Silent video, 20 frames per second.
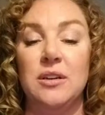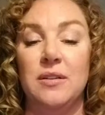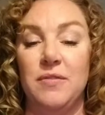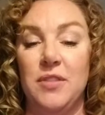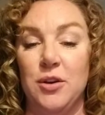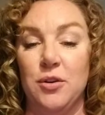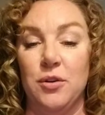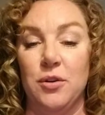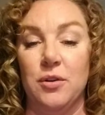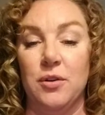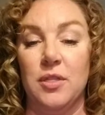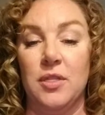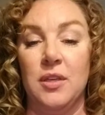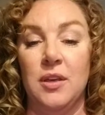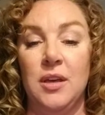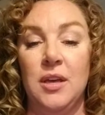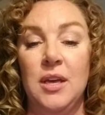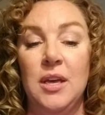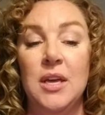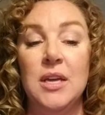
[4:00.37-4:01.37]
of the earth?
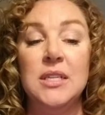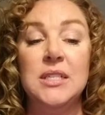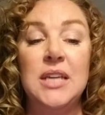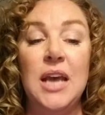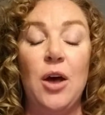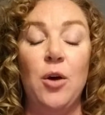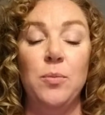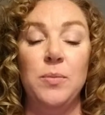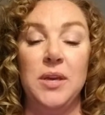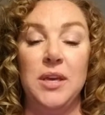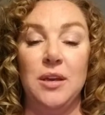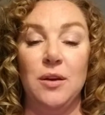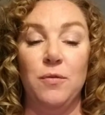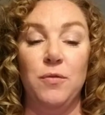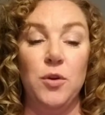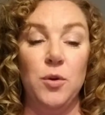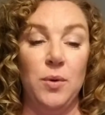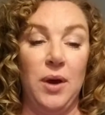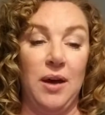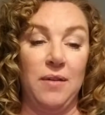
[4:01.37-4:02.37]
Tell me if
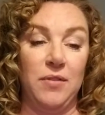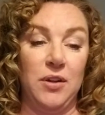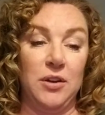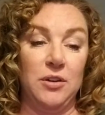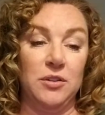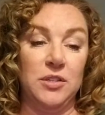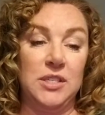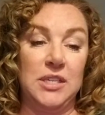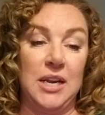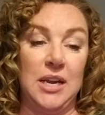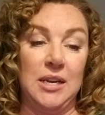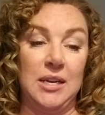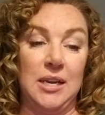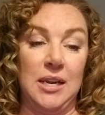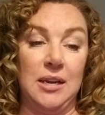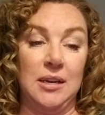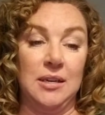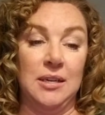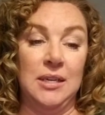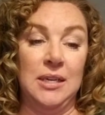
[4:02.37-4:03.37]
you have
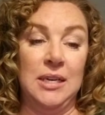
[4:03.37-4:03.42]
understanding."